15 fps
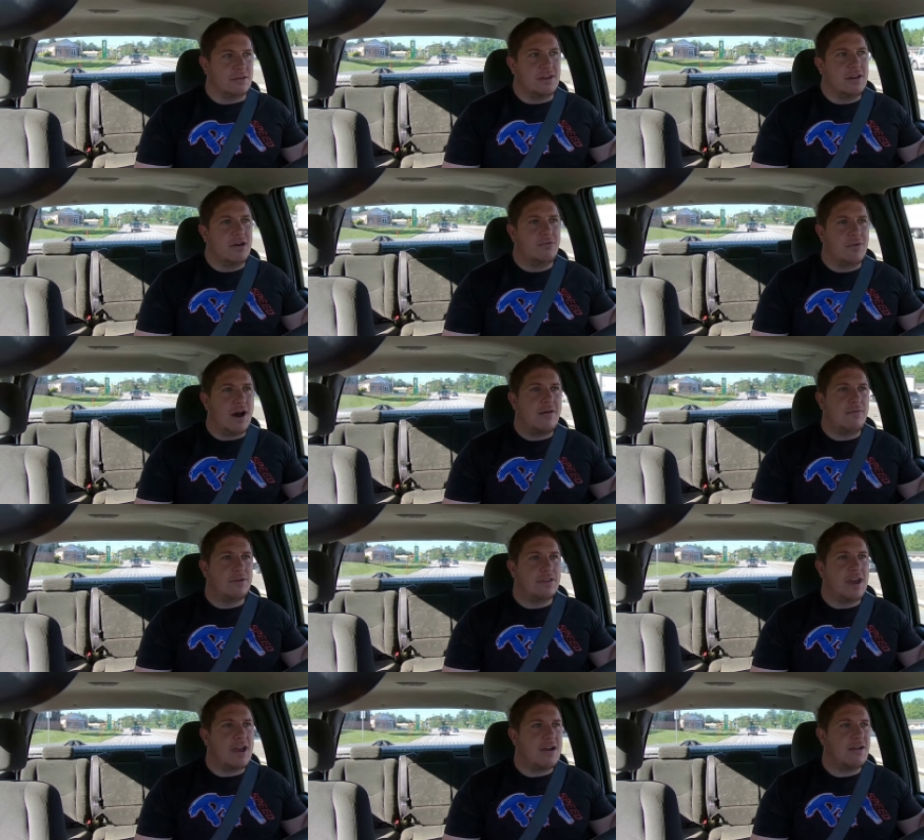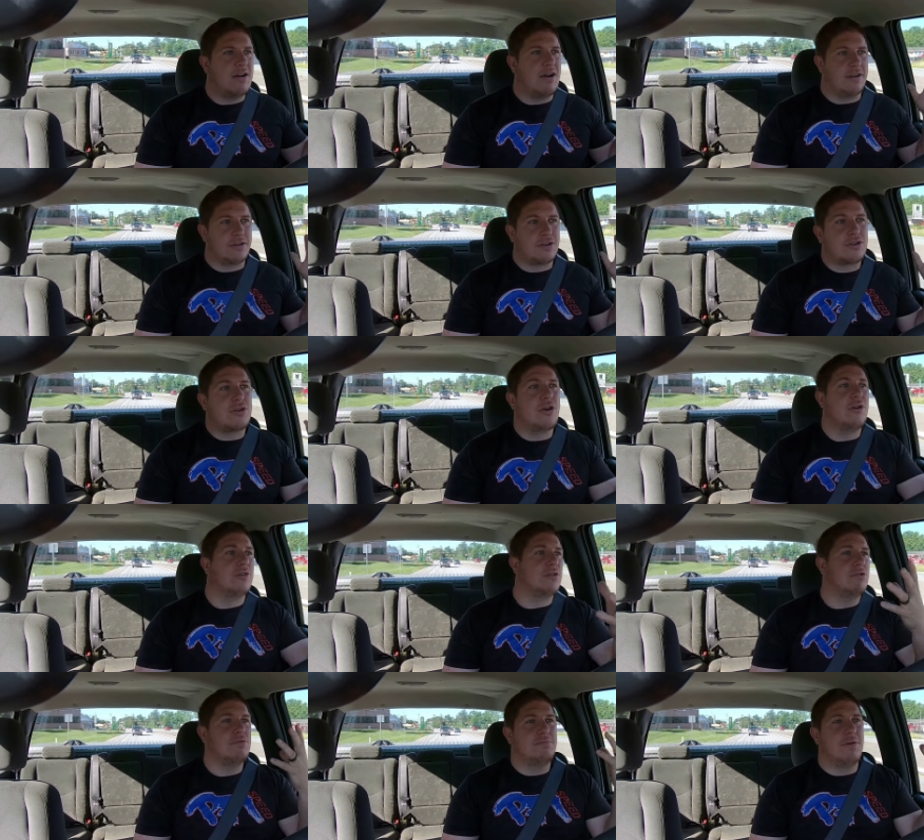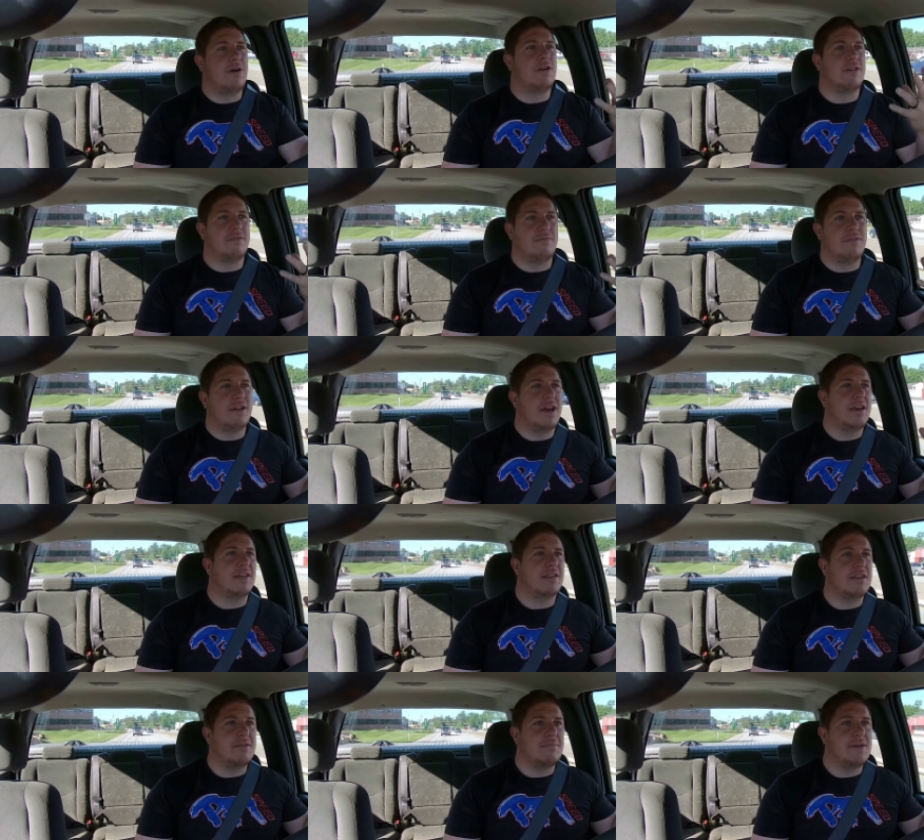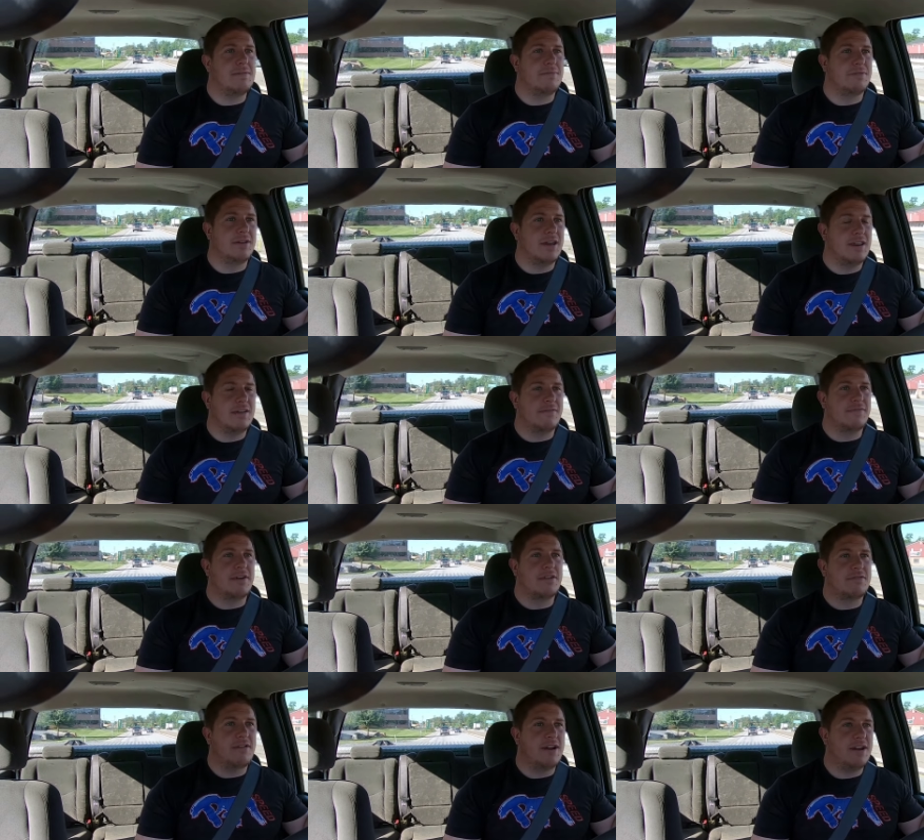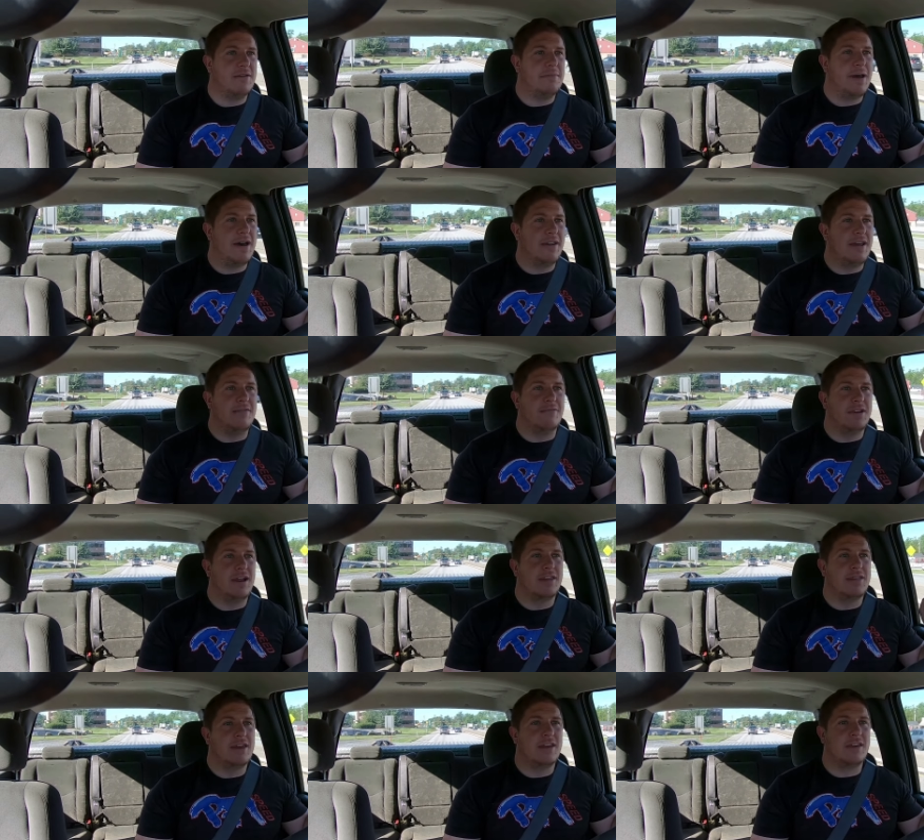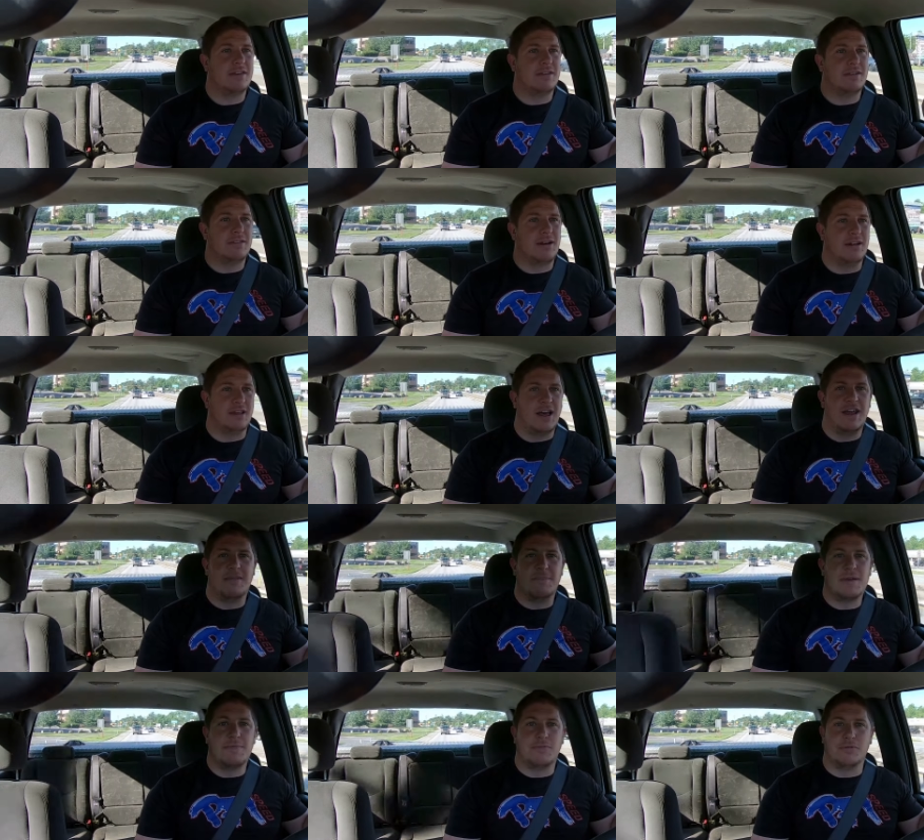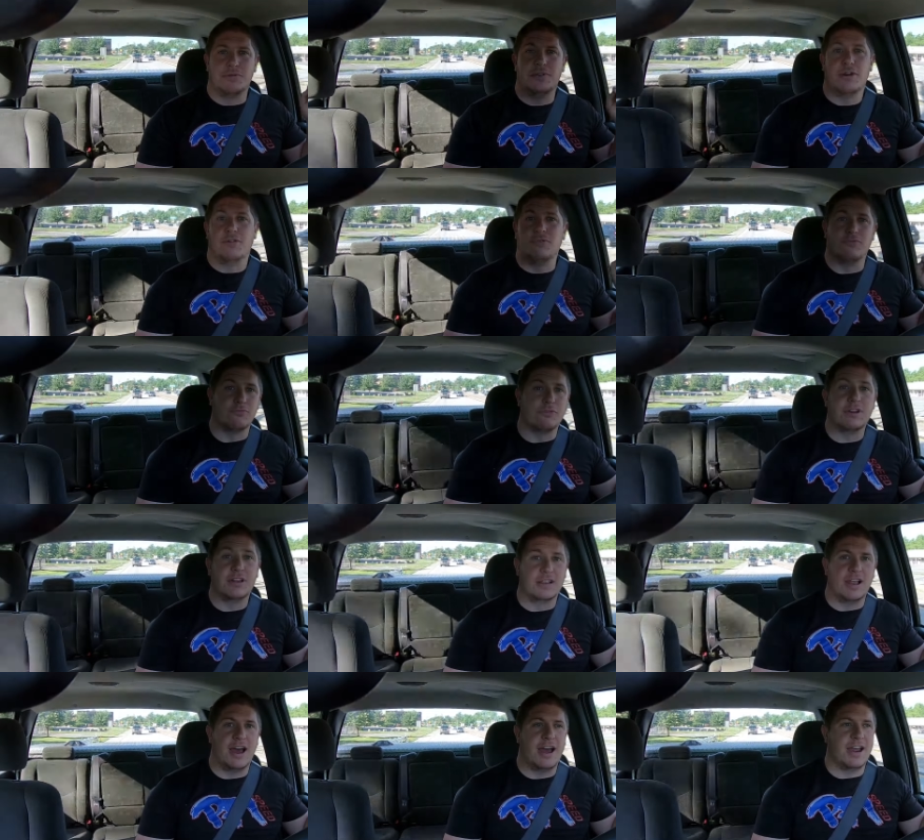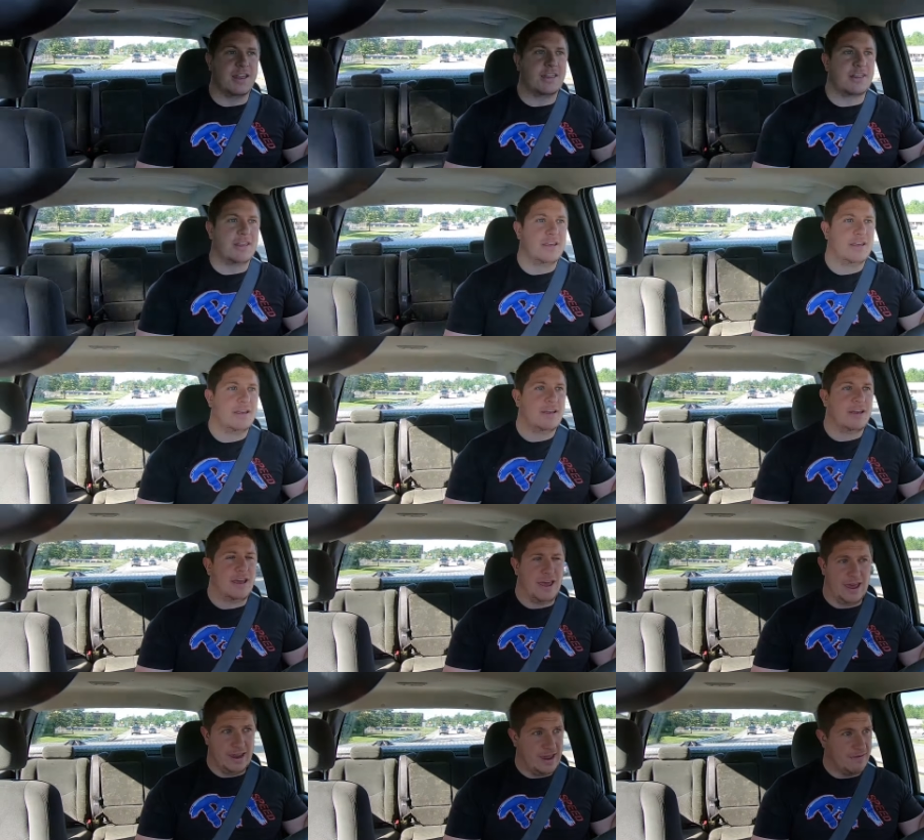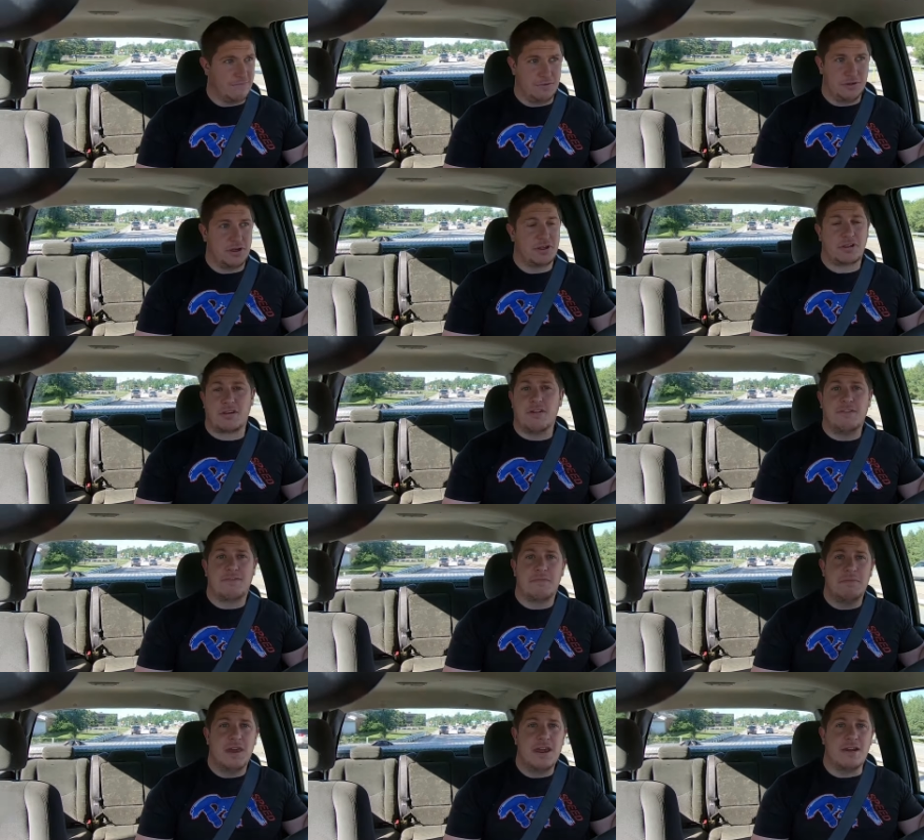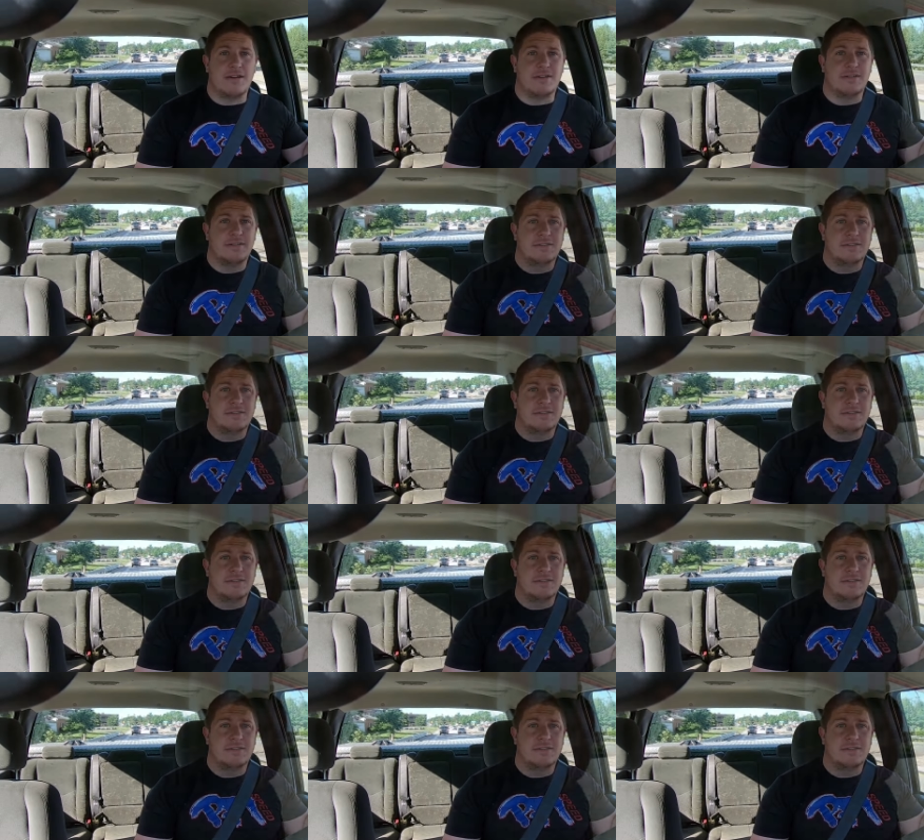you know, while we're there, I'll show you part of what I see people getting frustrated about and what I think a lot of people don't realize. And then we'll just go from there.